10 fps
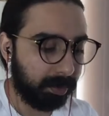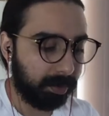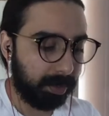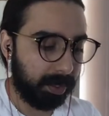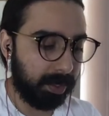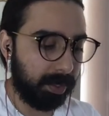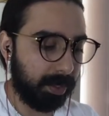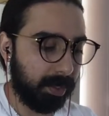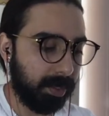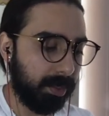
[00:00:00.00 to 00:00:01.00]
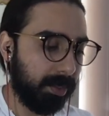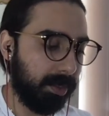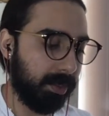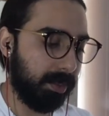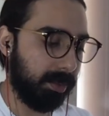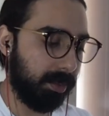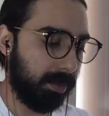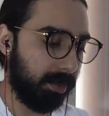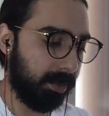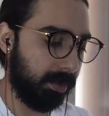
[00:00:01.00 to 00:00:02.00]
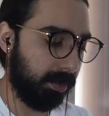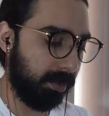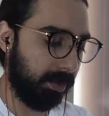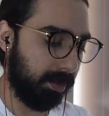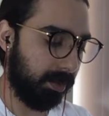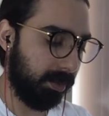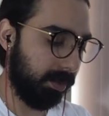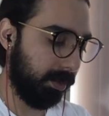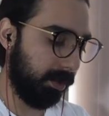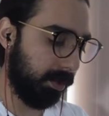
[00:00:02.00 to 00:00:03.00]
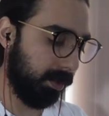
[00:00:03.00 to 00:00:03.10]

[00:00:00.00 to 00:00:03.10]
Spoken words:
Nothing is said.